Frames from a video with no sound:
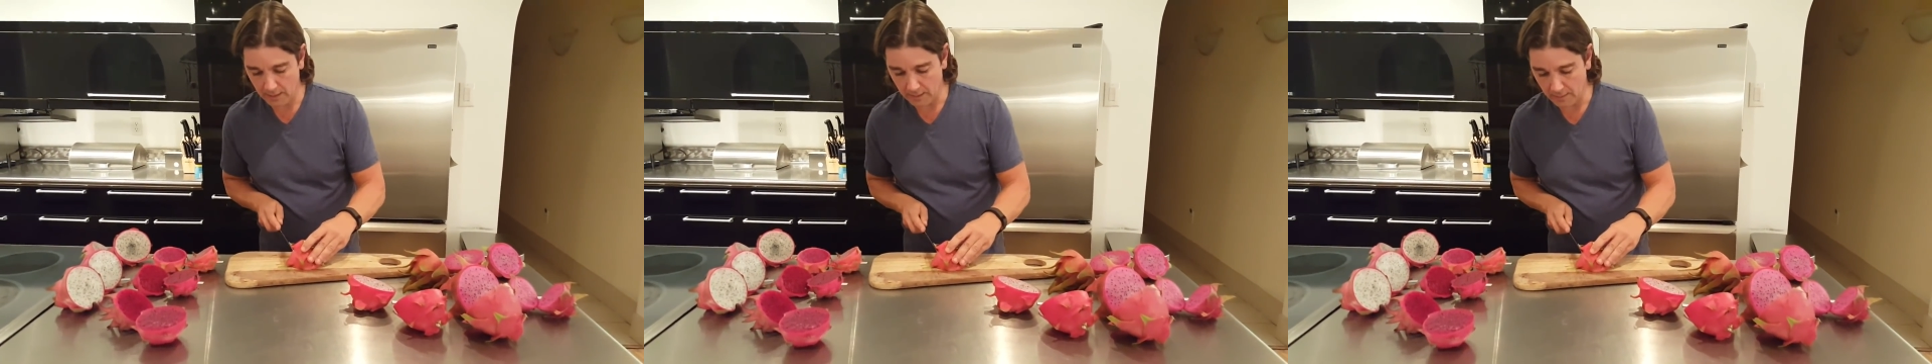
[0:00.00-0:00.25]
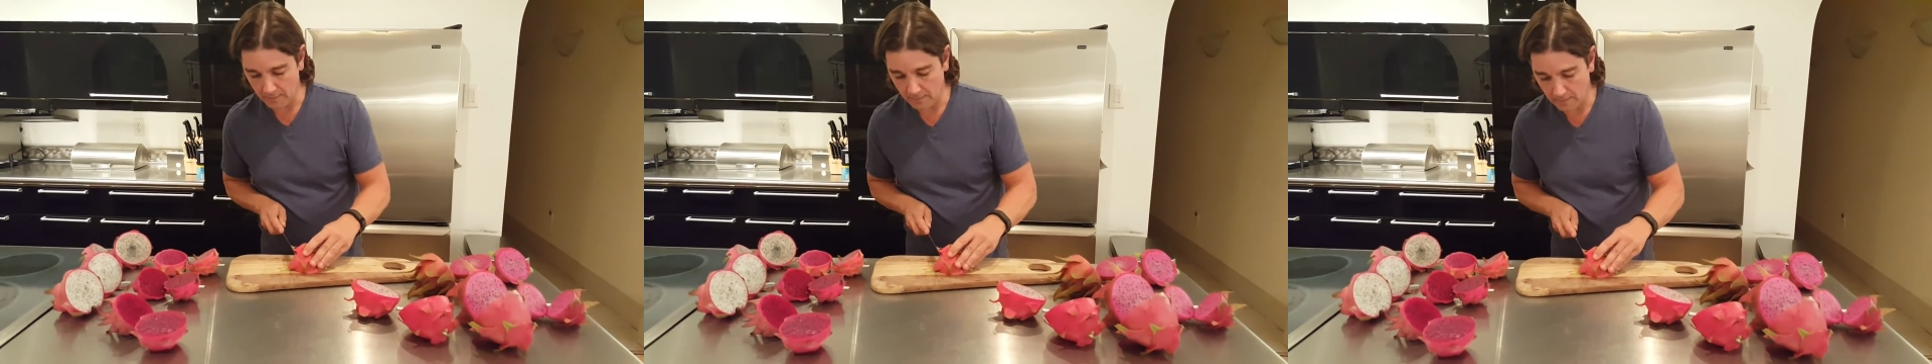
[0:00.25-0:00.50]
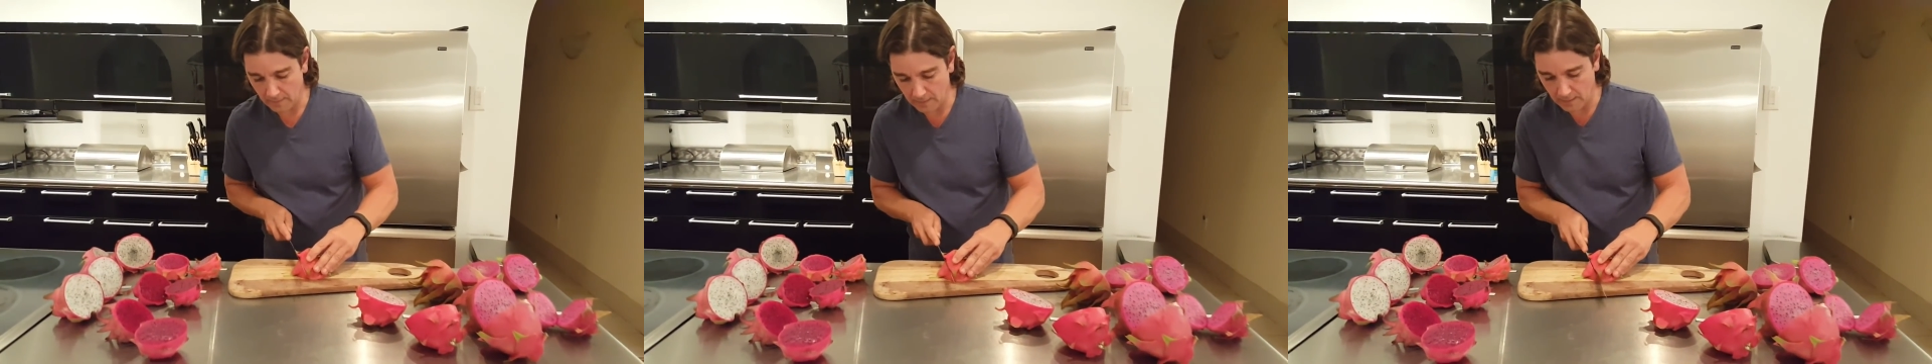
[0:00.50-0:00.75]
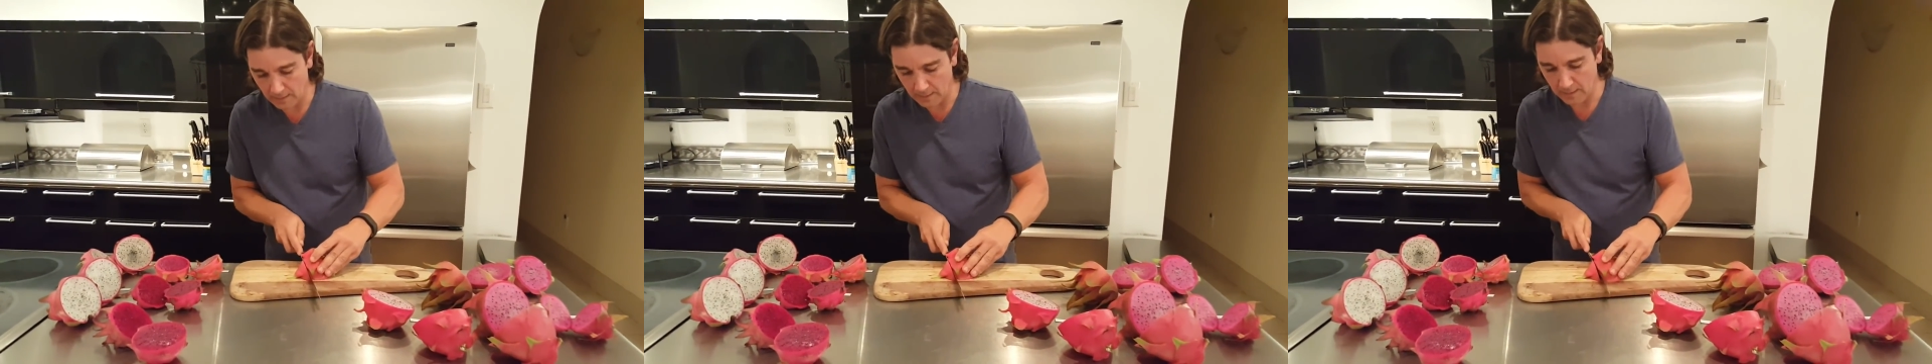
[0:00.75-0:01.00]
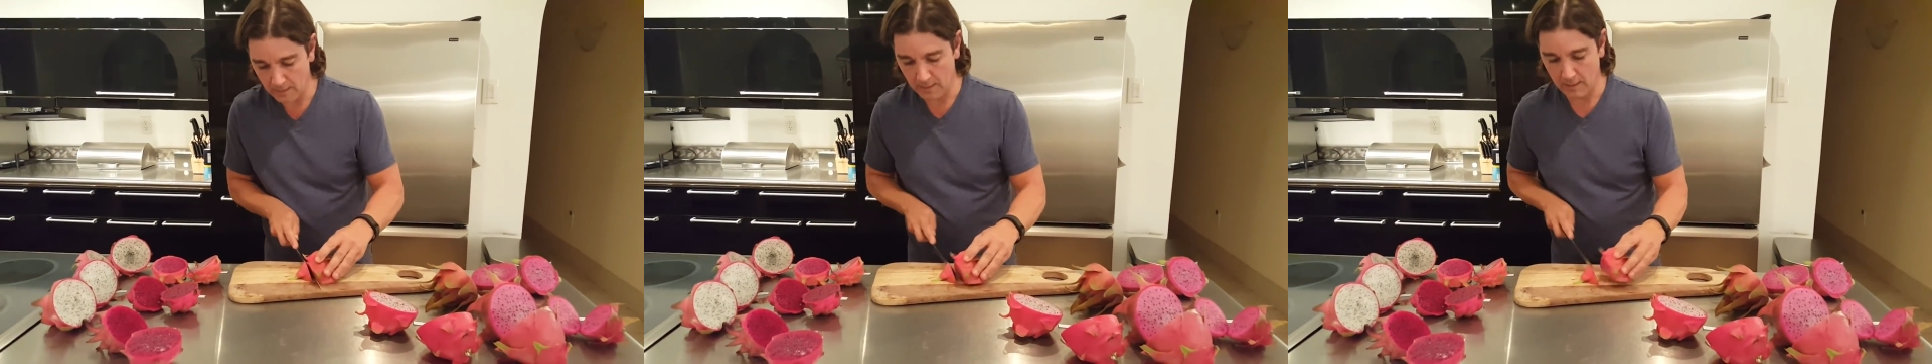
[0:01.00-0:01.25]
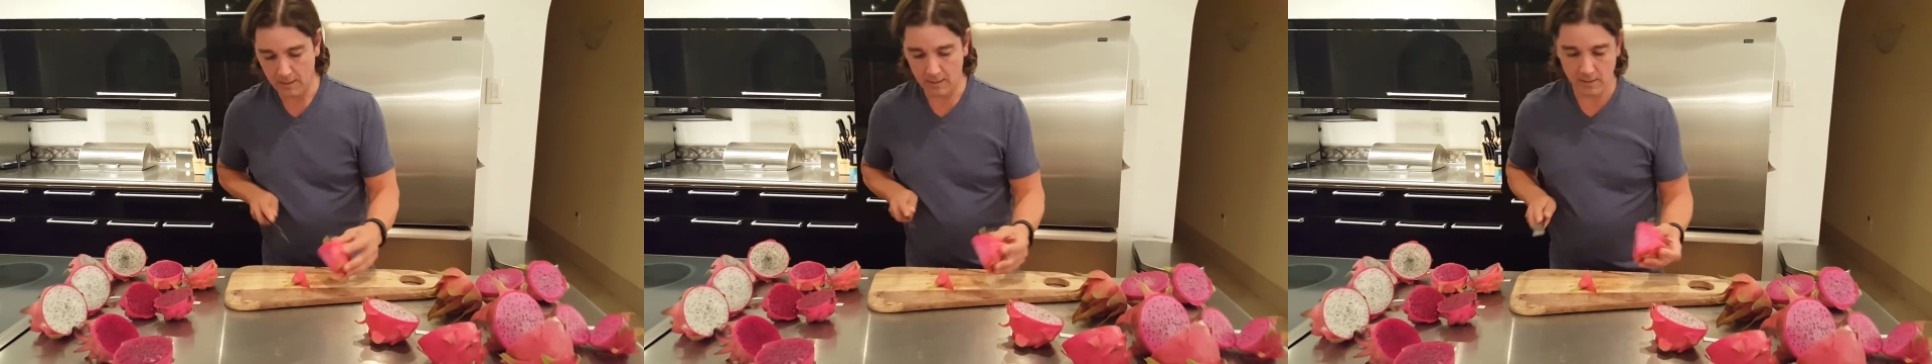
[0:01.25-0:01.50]
I'm gonna go ahead
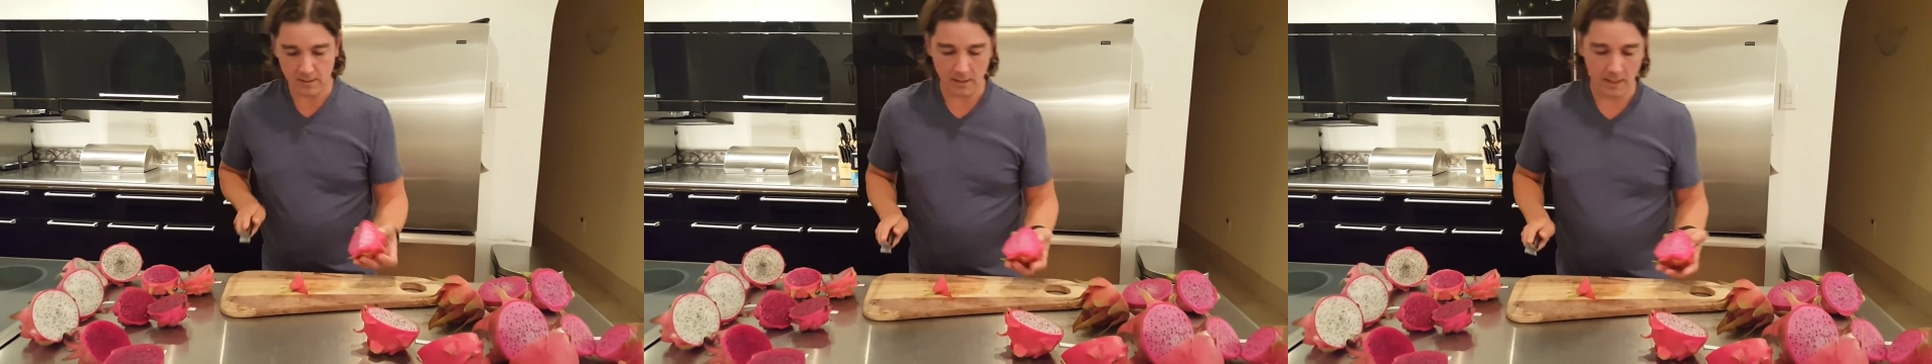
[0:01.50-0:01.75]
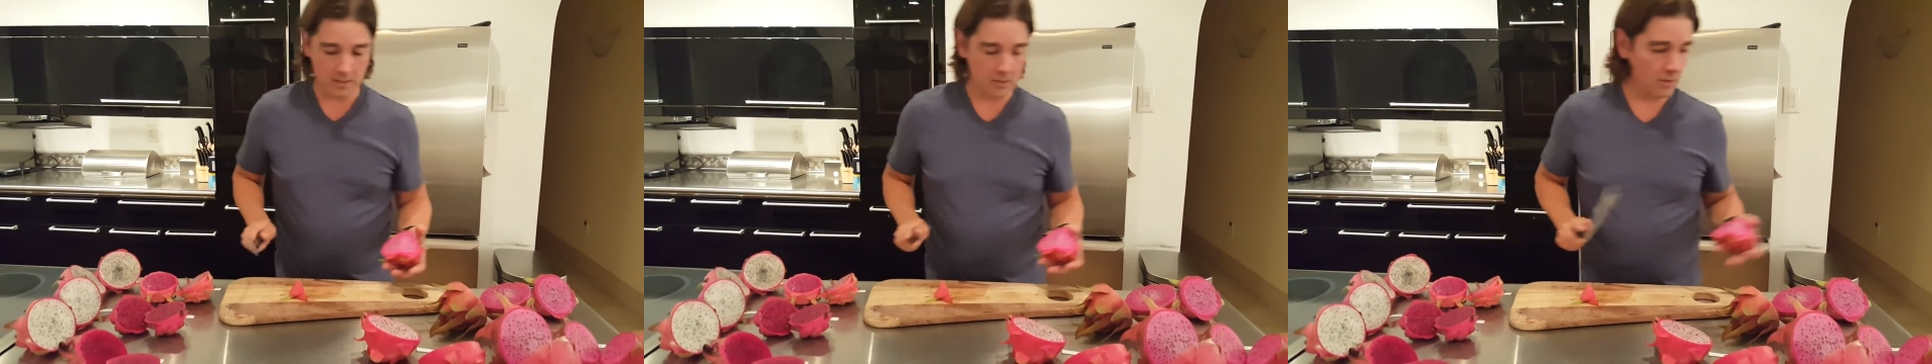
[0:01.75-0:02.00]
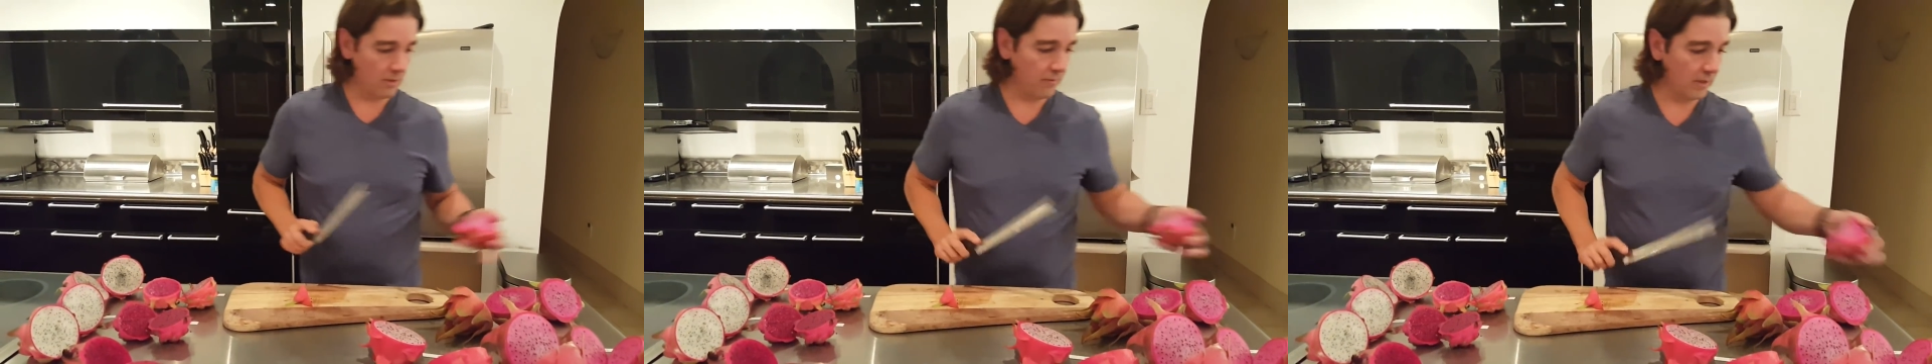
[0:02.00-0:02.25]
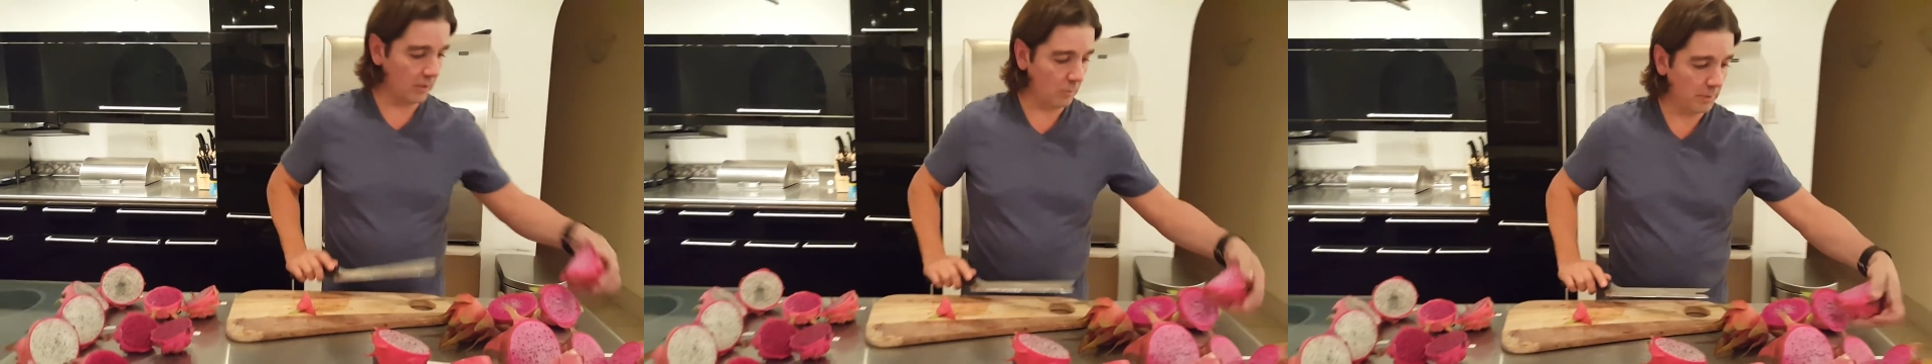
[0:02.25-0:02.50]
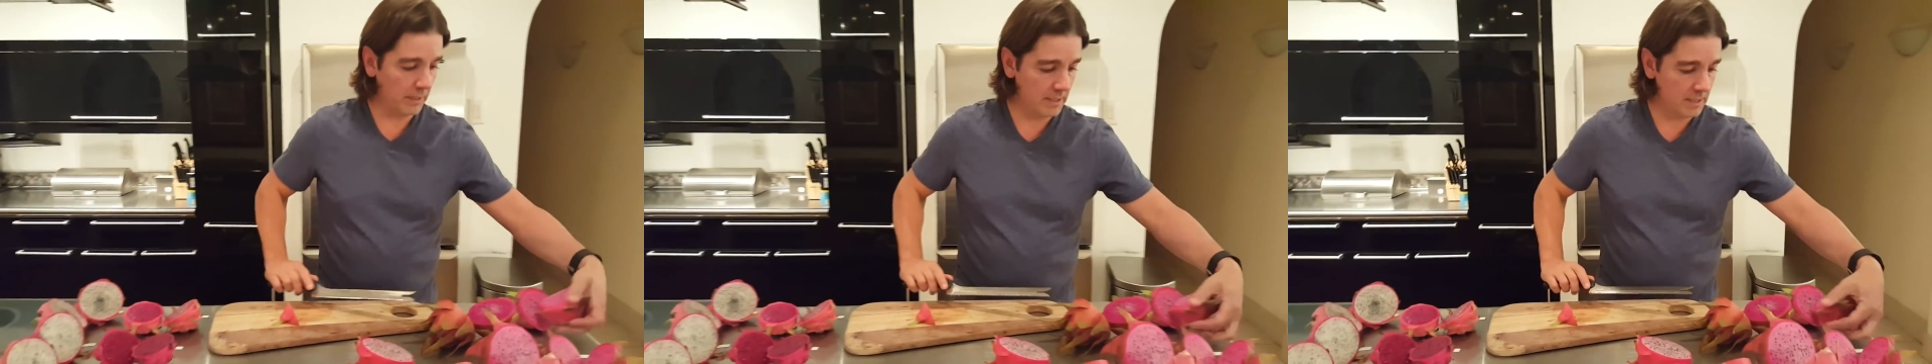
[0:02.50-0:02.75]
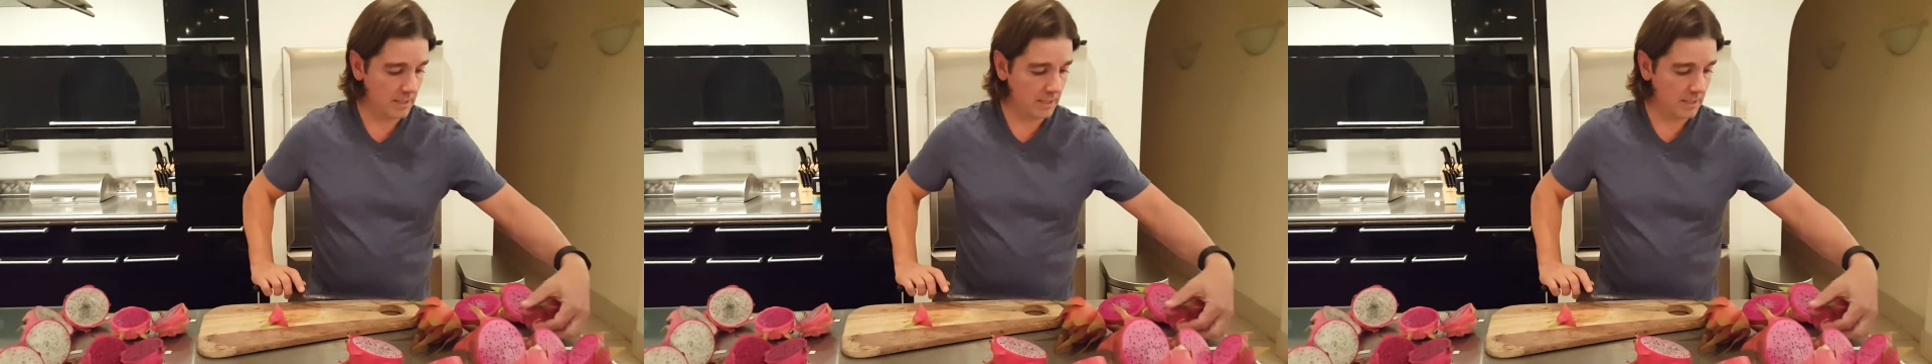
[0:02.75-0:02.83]
and slice